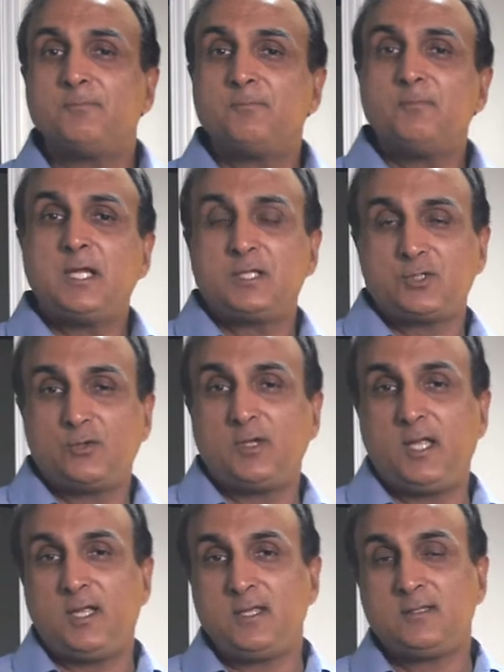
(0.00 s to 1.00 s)
make sure
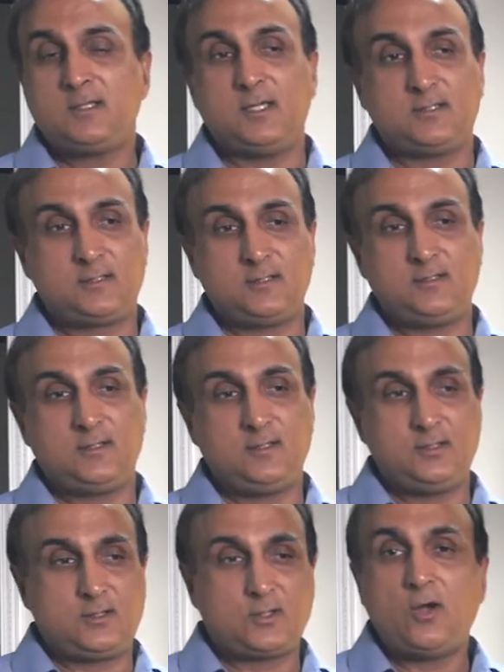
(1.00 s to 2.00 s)
A, that
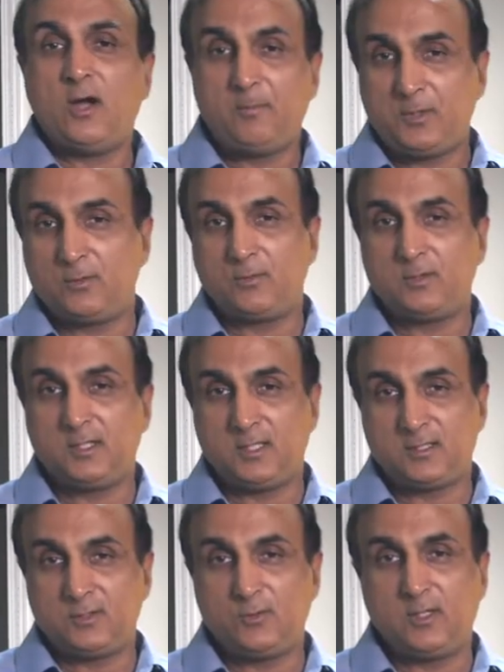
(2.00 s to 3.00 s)
it's
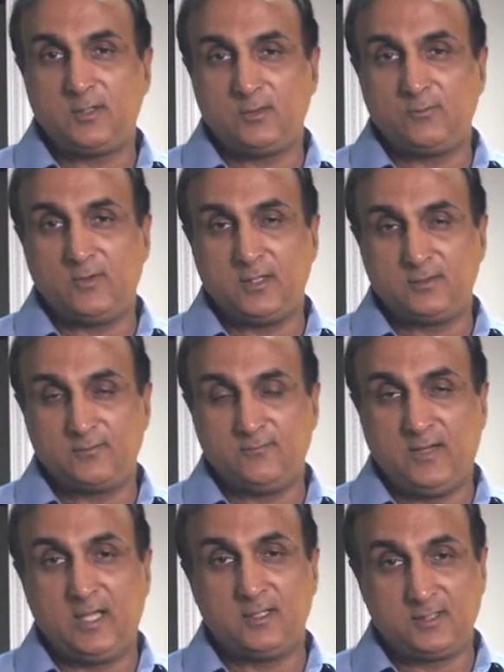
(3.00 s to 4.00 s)
that you've either
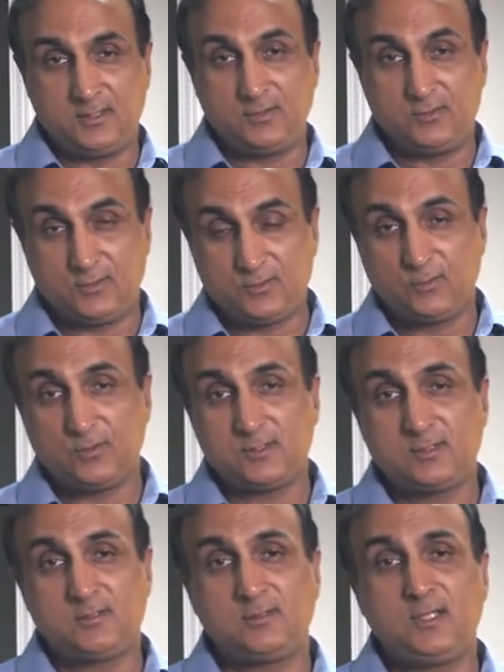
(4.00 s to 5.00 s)
validated the
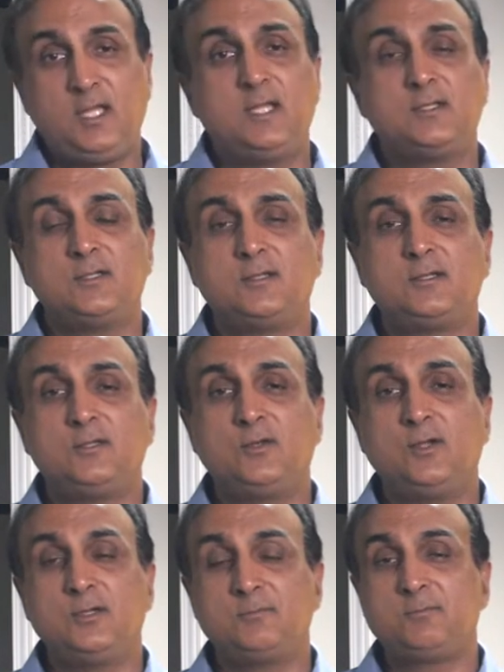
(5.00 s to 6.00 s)
source and
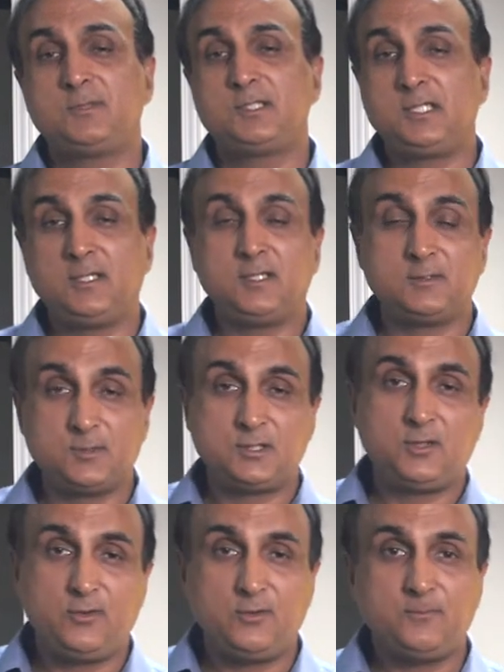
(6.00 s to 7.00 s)
you're not stealing the
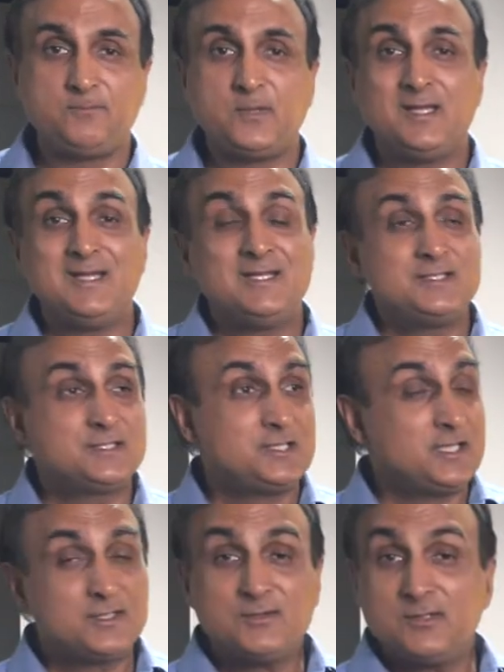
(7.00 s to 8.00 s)
material. The
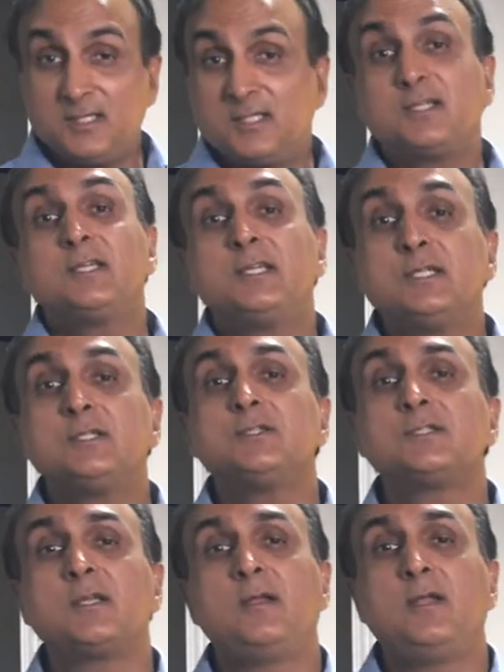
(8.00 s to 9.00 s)
second thing
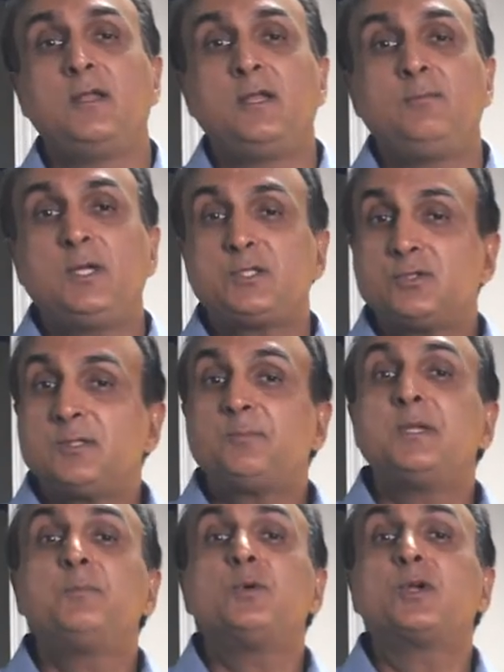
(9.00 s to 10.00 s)
is make sure
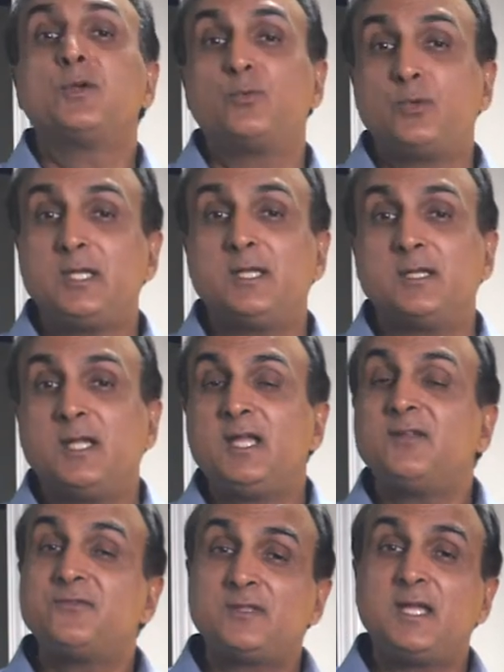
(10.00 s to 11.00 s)
that people can read it.
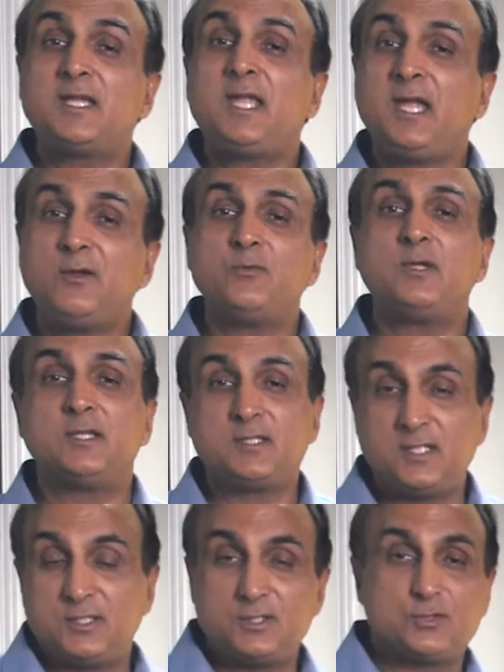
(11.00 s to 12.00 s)
And if they can't read
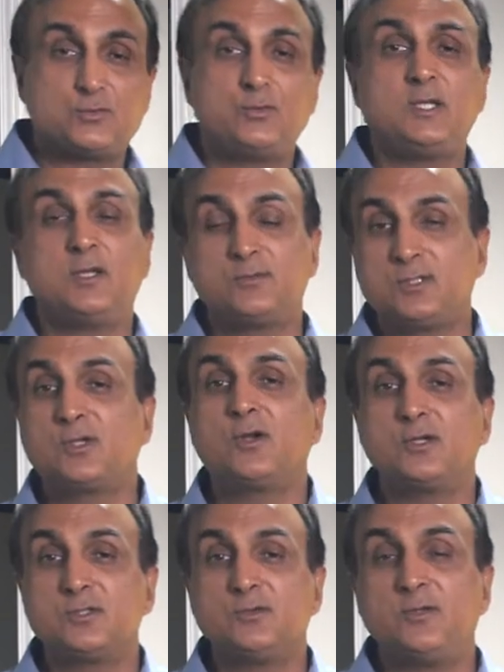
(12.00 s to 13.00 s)
it, then just read out the
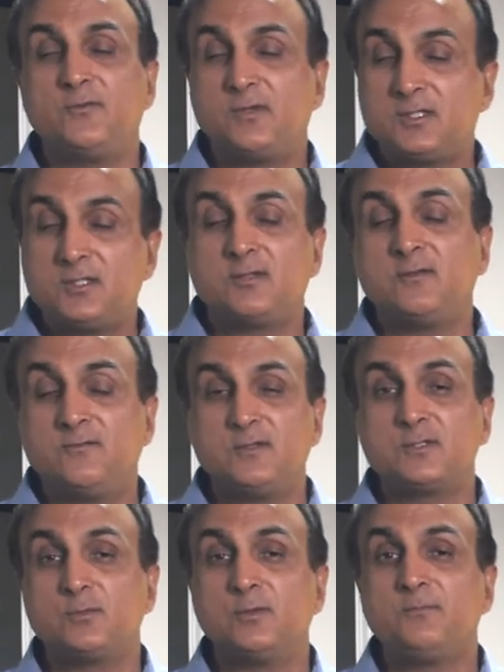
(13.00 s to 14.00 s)
cartoon if it's just a
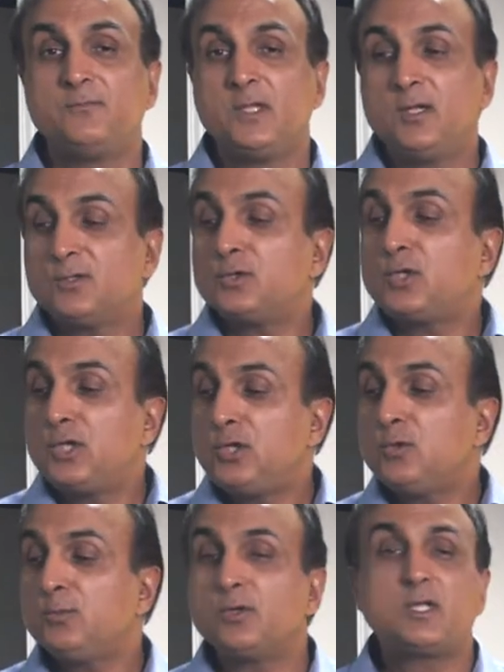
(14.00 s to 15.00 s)
visual. So
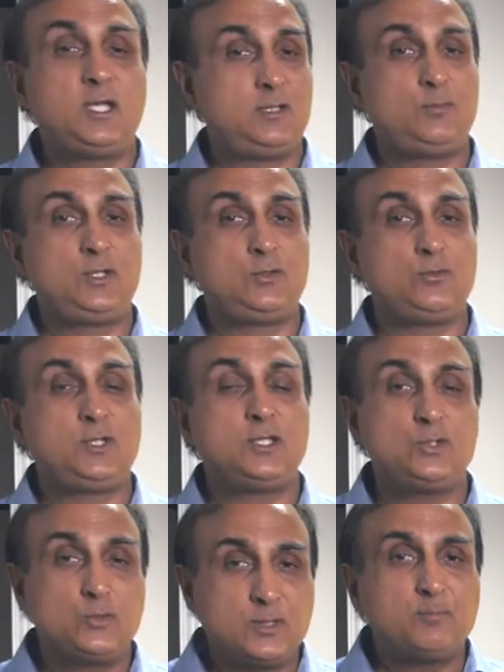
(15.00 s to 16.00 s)
humor can be used,
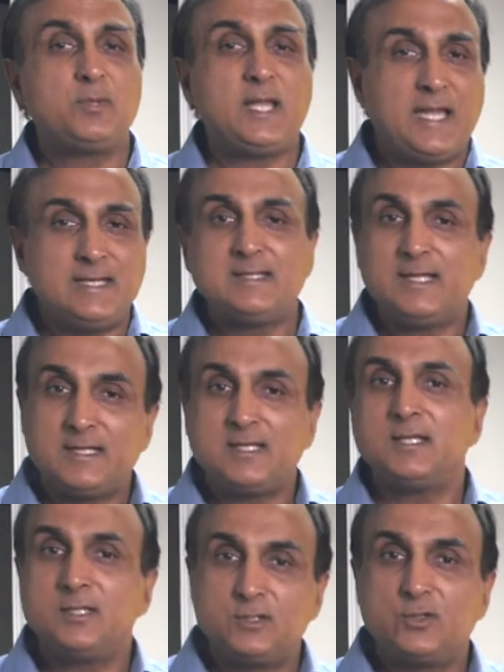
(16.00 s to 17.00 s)
and you can plant that
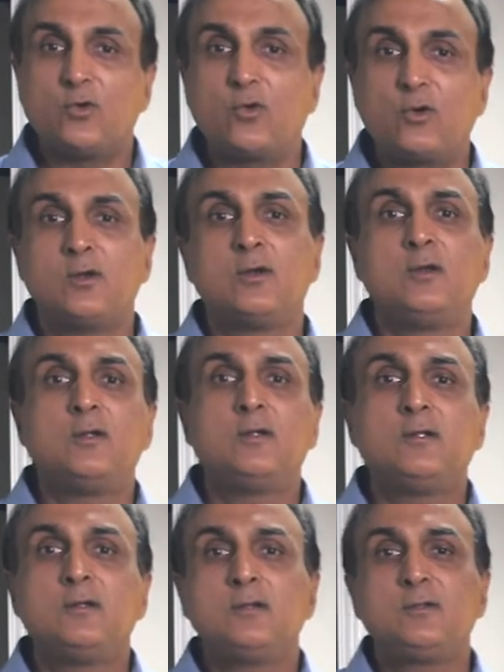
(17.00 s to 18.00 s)
in your
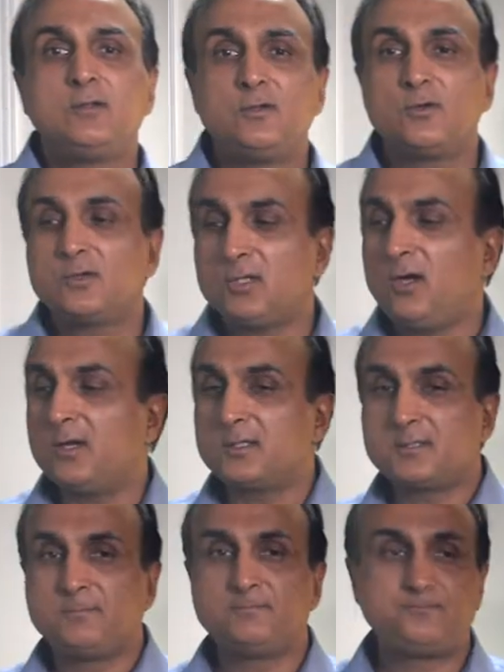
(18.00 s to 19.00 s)

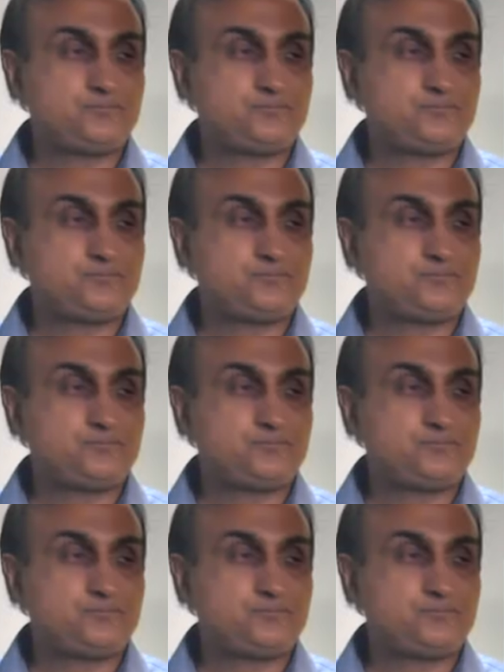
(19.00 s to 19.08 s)
talks.